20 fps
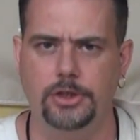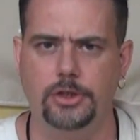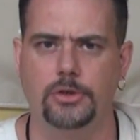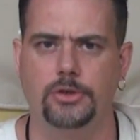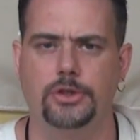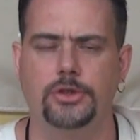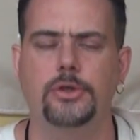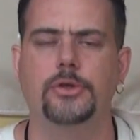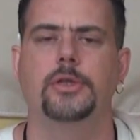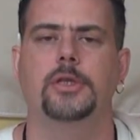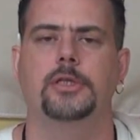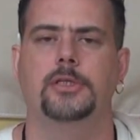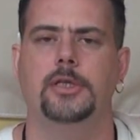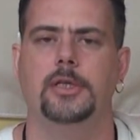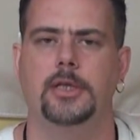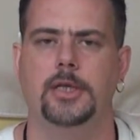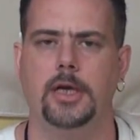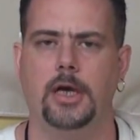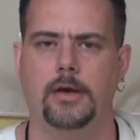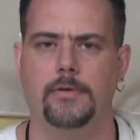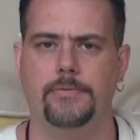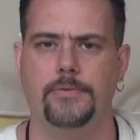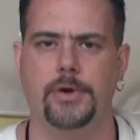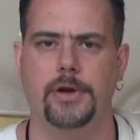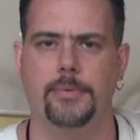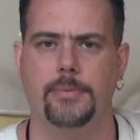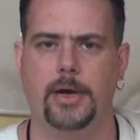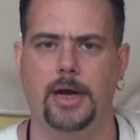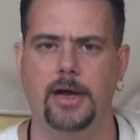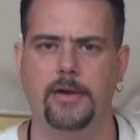you'll certainly see the cavalry
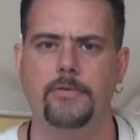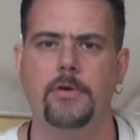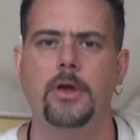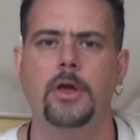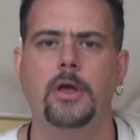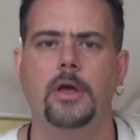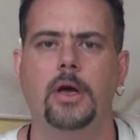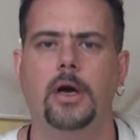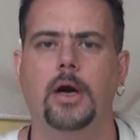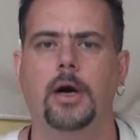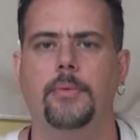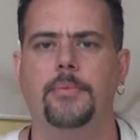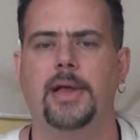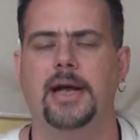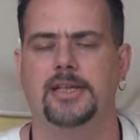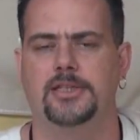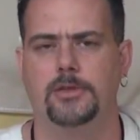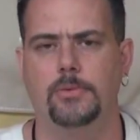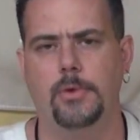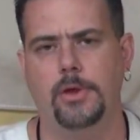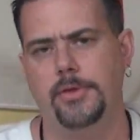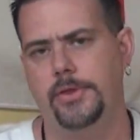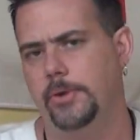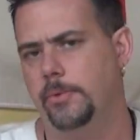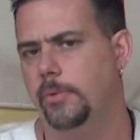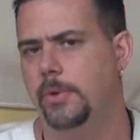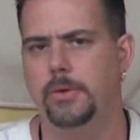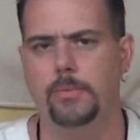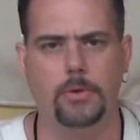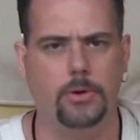arrive. That's the one thing
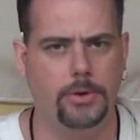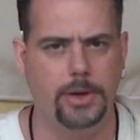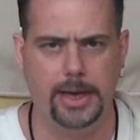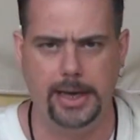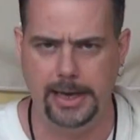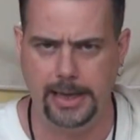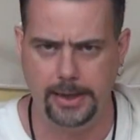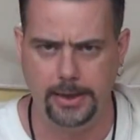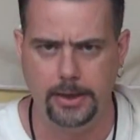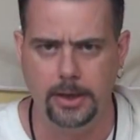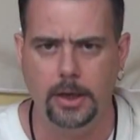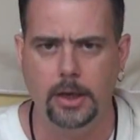we won't edit.